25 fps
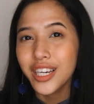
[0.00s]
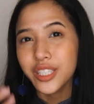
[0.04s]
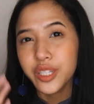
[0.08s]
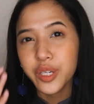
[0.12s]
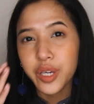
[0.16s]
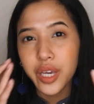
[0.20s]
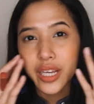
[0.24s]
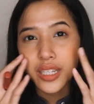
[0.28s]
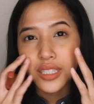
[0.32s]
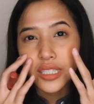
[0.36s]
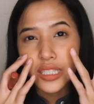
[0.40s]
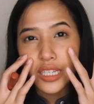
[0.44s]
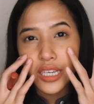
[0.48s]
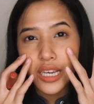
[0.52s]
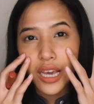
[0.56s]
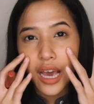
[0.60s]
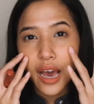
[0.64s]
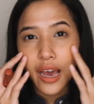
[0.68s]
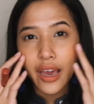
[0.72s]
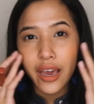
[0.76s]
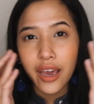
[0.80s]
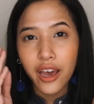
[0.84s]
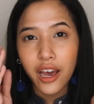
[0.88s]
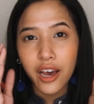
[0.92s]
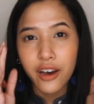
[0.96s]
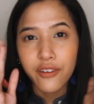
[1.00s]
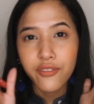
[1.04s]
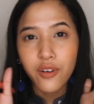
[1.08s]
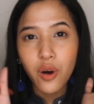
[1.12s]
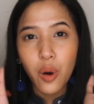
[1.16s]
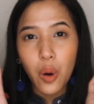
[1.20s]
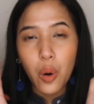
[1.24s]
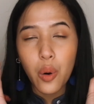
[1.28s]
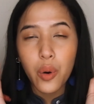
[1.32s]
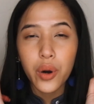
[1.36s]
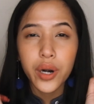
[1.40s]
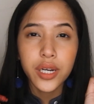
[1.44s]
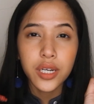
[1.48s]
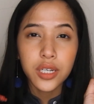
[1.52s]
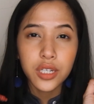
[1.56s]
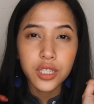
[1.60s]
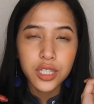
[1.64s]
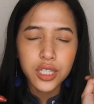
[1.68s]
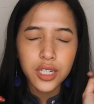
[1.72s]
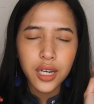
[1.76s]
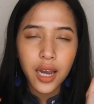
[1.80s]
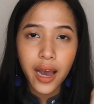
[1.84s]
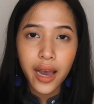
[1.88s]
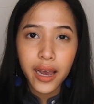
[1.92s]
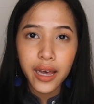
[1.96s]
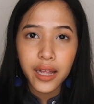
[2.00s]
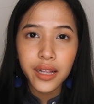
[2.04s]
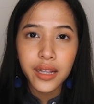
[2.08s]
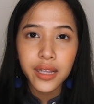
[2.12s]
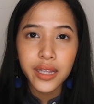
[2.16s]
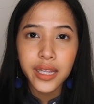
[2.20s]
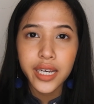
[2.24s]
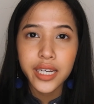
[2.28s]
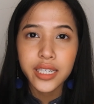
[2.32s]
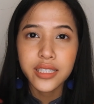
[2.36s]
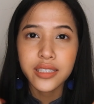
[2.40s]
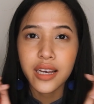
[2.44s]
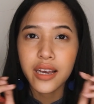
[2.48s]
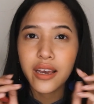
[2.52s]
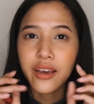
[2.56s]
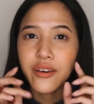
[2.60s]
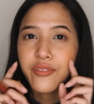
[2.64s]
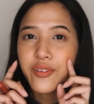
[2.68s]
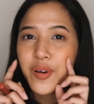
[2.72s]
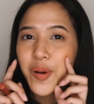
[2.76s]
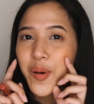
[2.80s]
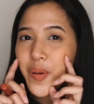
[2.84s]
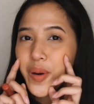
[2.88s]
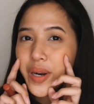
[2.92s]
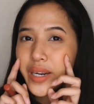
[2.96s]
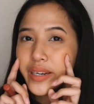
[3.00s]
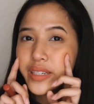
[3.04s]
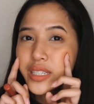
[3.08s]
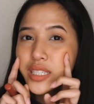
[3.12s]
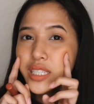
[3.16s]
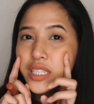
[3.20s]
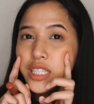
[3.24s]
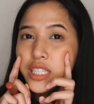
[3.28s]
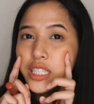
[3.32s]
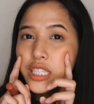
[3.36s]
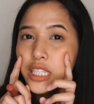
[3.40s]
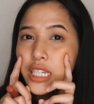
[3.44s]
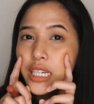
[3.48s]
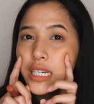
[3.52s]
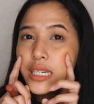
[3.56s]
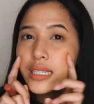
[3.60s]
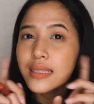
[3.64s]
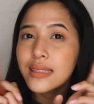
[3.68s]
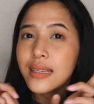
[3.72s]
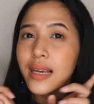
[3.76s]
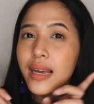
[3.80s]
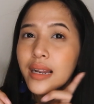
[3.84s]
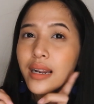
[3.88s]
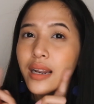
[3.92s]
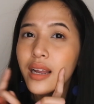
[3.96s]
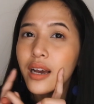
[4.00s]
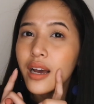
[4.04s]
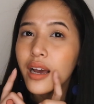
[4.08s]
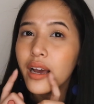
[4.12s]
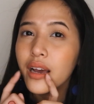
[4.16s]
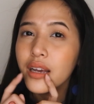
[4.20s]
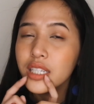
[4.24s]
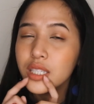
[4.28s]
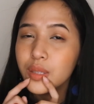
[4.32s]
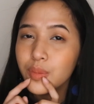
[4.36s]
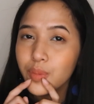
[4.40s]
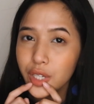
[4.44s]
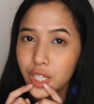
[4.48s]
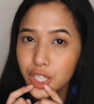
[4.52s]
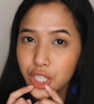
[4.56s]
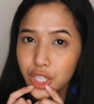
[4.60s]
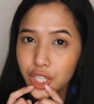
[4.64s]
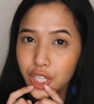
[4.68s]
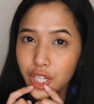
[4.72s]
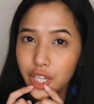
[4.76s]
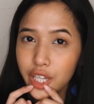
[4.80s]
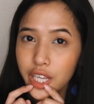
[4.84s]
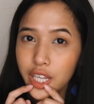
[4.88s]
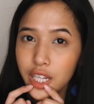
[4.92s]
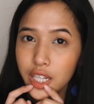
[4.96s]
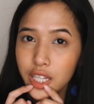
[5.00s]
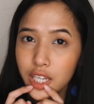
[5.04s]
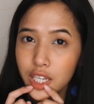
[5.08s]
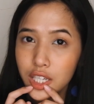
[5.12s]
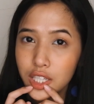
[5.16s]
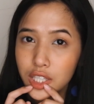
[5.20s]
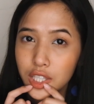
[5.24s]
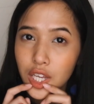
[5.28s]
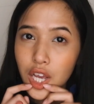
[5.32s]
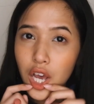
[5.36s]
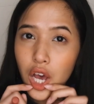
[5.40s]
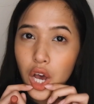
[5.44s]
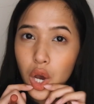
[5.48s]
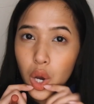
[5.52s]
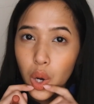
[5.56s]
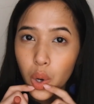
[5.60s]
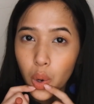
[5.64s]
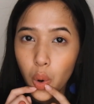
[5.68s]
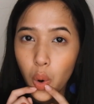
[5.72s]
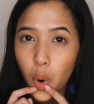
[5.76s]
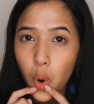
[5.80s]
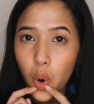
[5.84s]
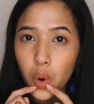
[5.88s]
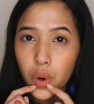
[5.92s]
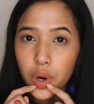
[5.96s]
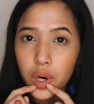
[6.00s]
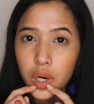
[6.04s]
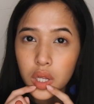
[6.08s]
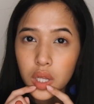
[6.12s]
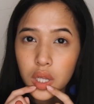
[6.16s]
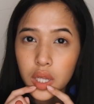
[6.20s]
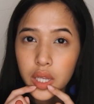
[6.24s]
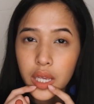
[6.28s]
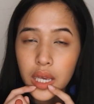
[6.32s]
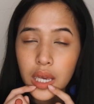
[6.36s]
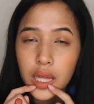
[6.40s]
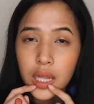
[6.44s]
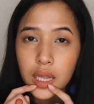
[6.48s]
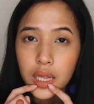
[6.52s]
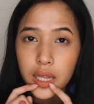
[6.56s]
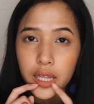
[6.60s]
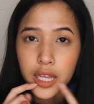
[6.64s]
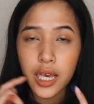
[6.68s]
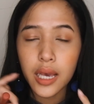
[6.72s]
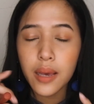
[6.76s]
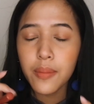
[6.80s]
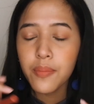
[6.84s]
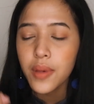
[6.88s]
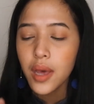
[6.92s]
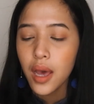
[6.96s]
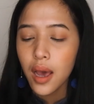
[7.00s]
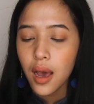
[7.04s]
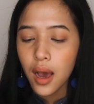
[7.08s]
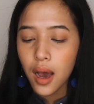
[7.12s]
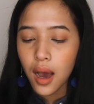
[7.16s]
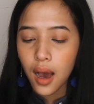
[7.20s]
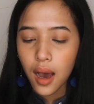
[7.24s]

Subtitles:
As you can see, I have orange eyelids, I have orange cheeks, and especially this corally lip.